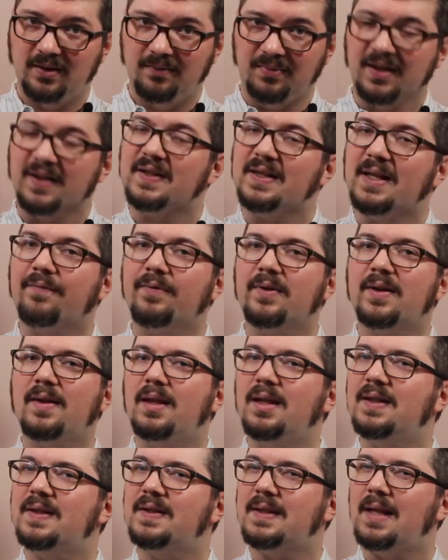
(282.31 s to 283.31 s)
because
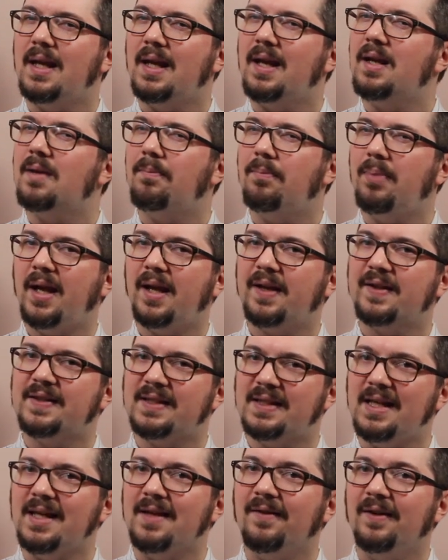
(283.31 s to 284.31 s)
everything is taking a back
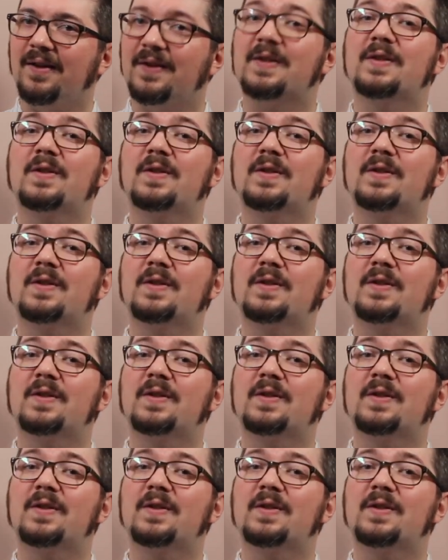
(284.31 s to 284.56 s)
seat in